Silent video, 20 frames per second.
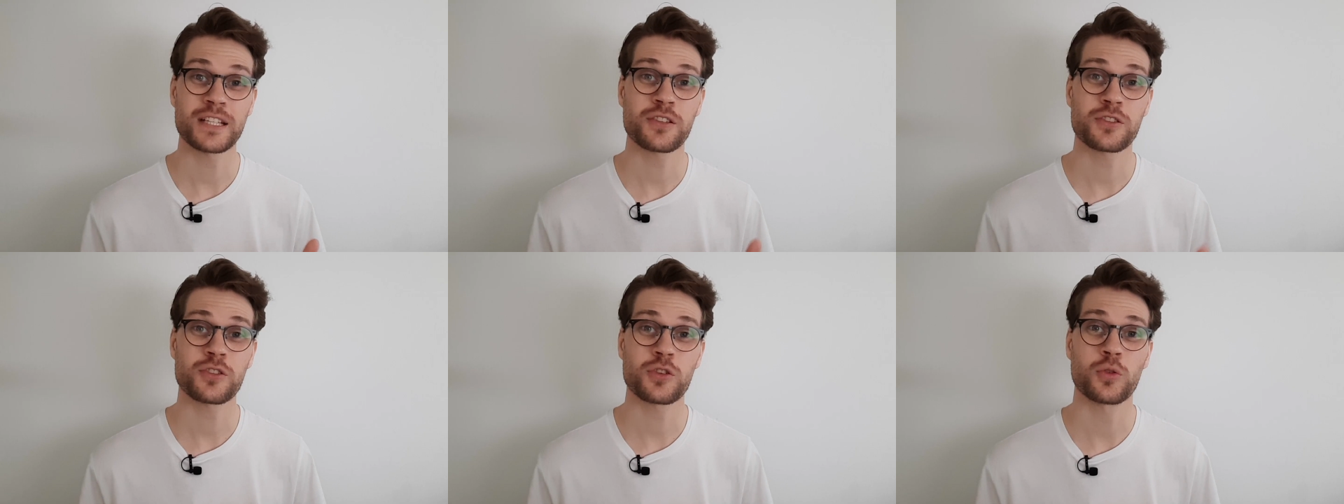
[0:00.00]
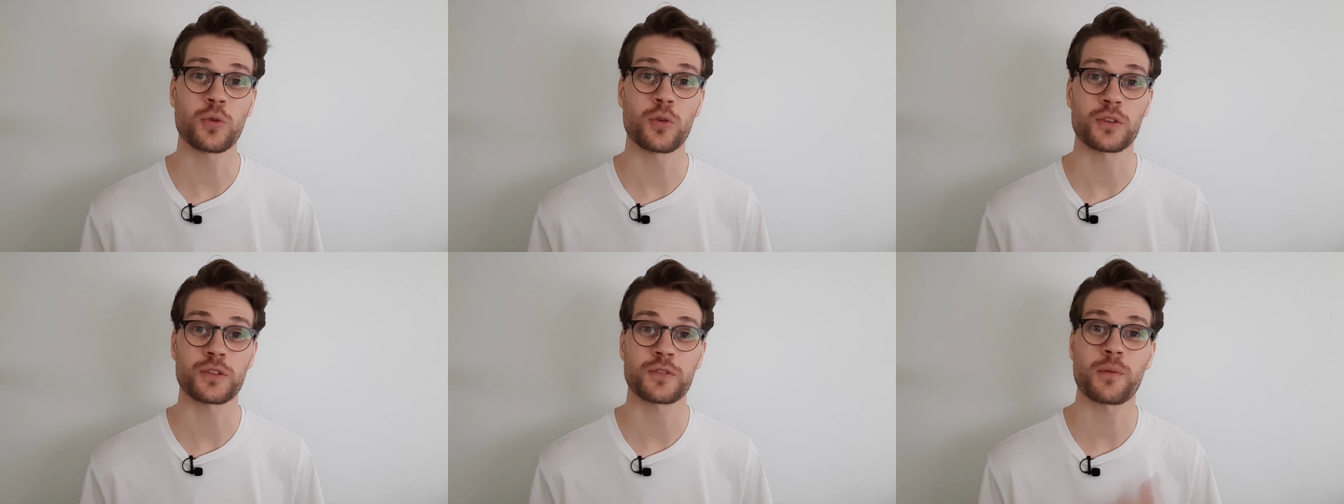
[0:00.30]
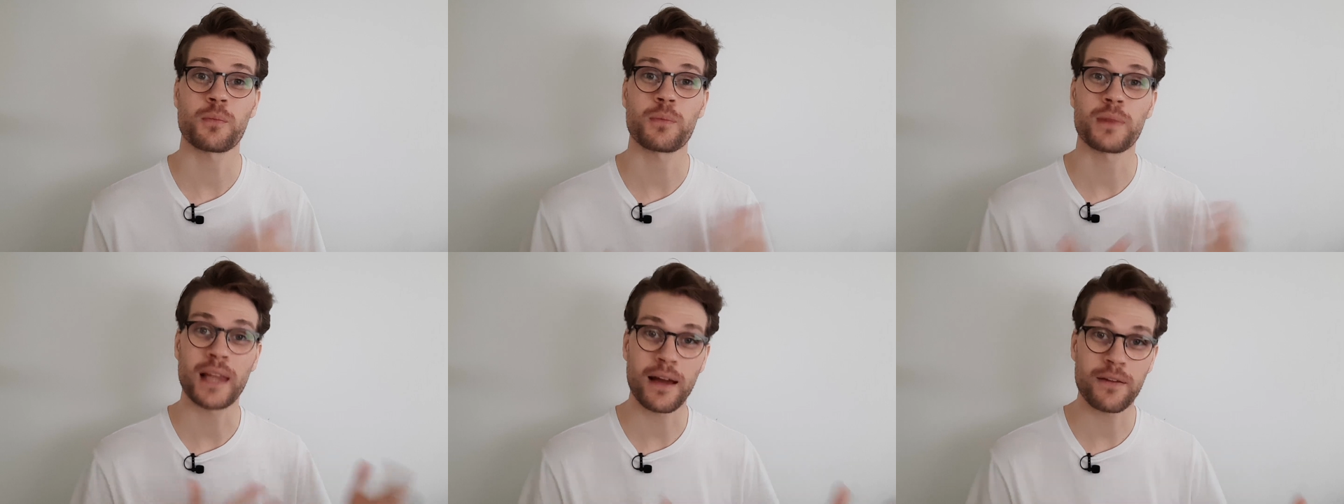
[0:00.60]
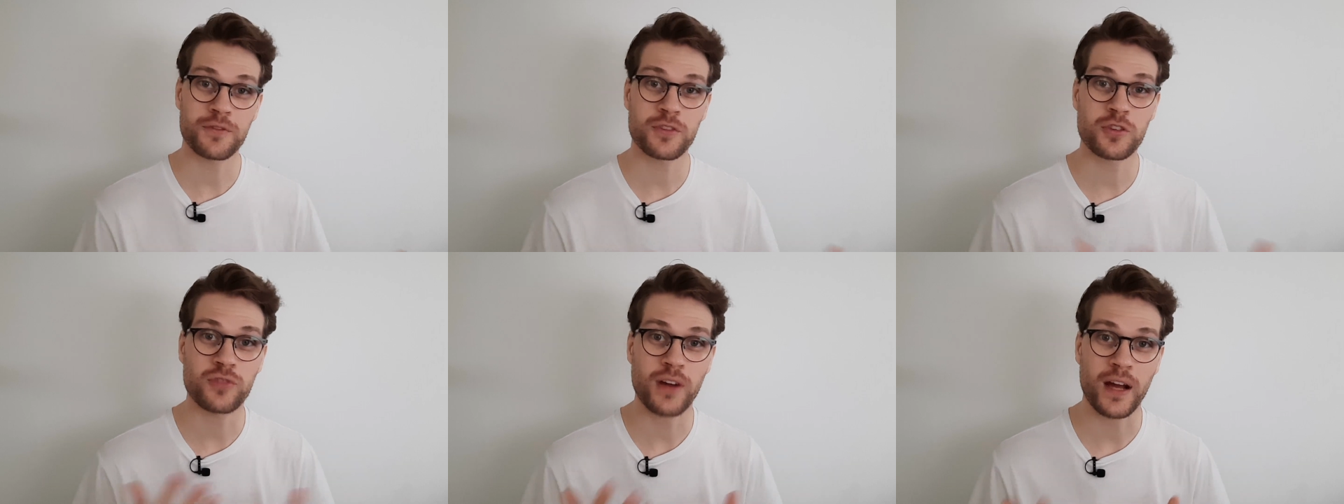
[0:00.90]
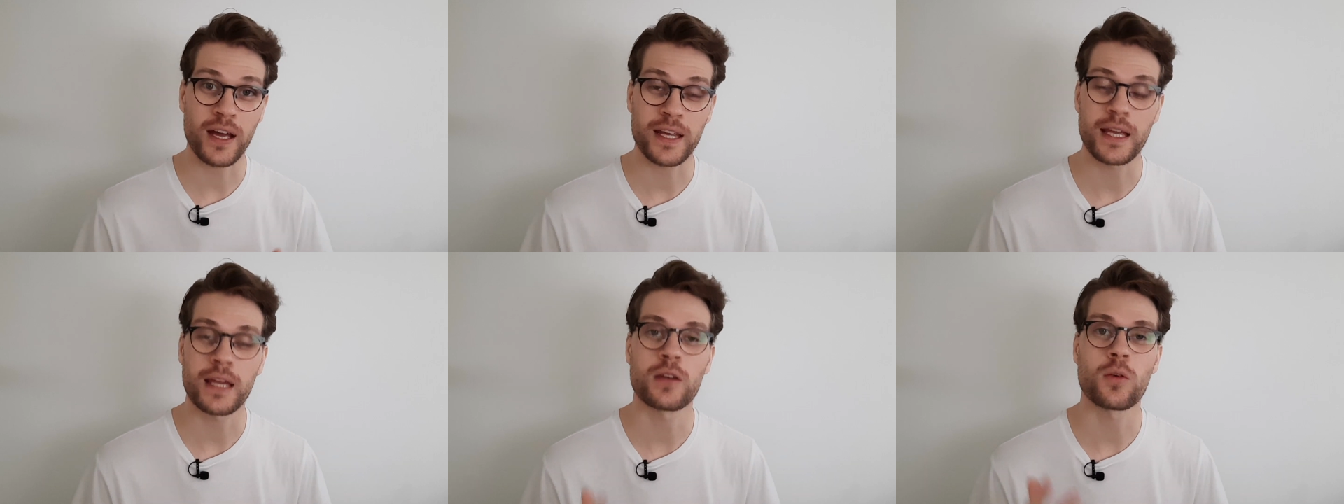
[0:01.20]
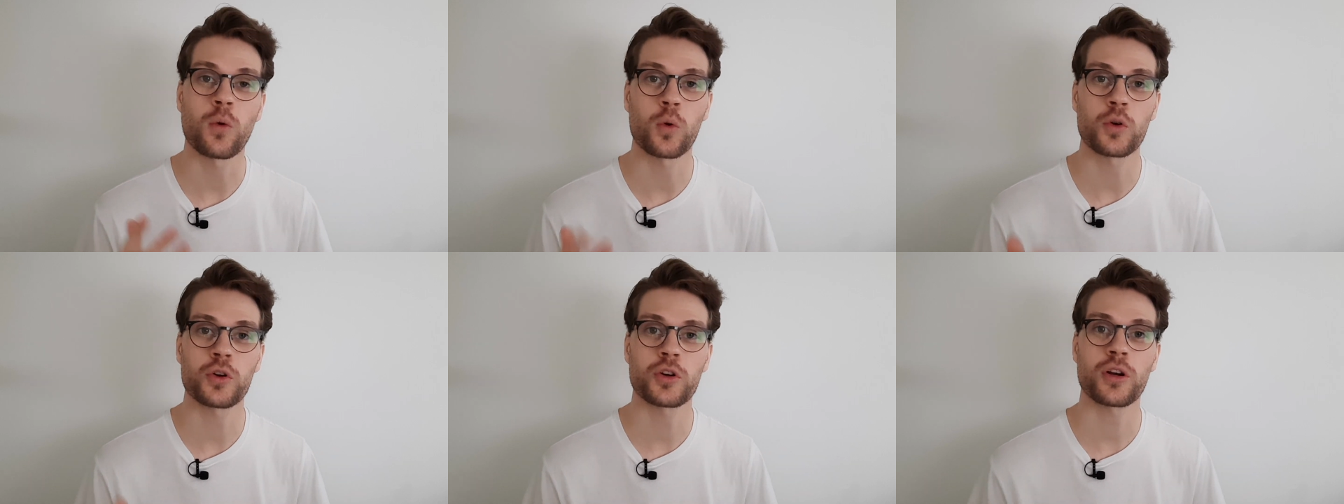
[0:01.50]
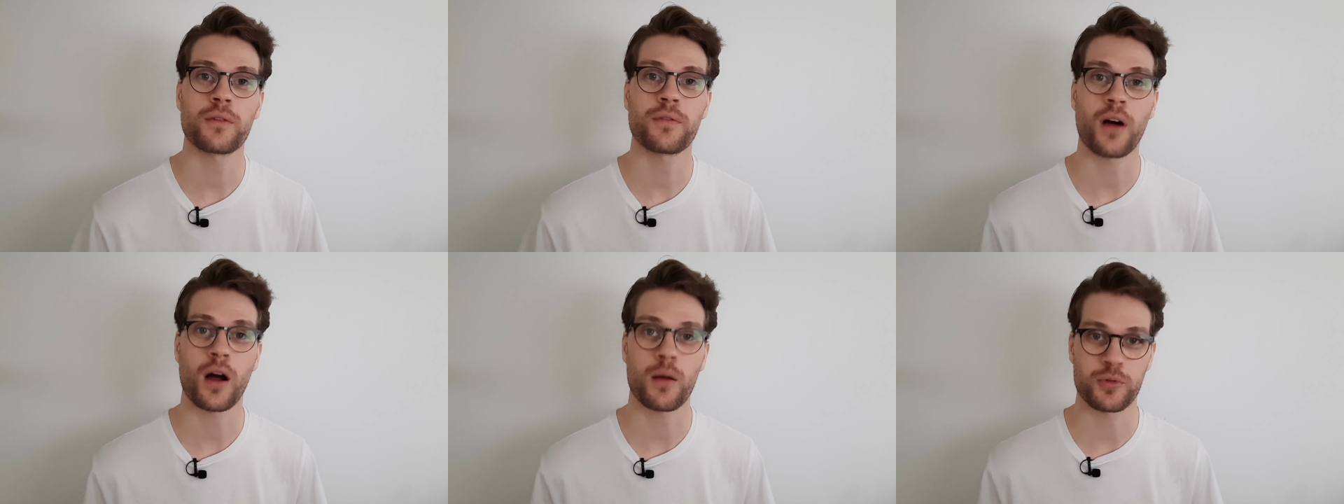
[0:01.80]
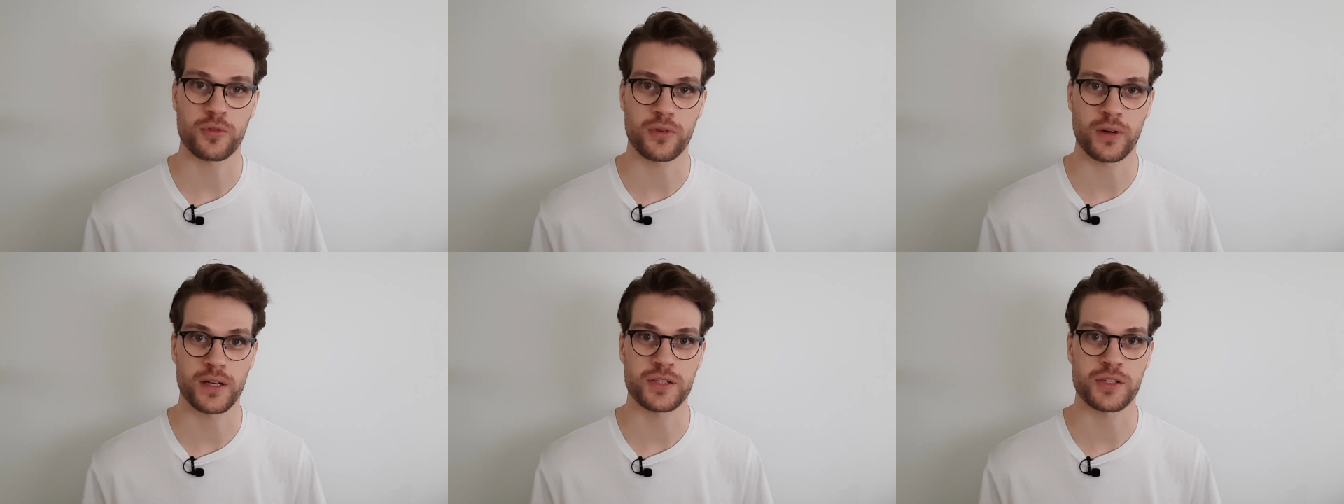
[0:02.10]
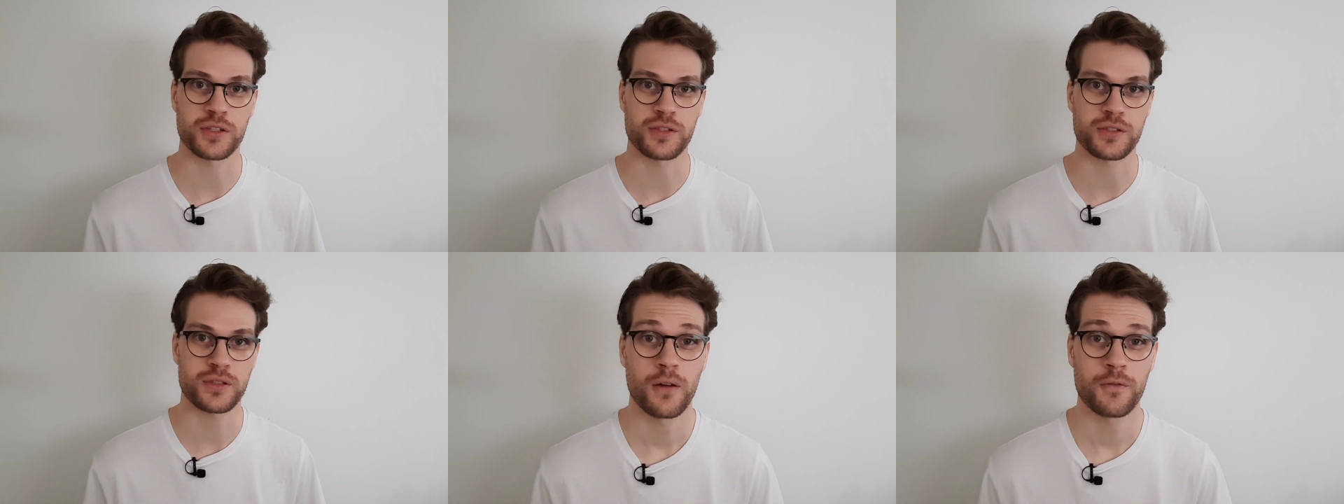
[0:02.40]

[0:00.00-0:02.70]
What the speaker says: the tools from left to right in order of operations.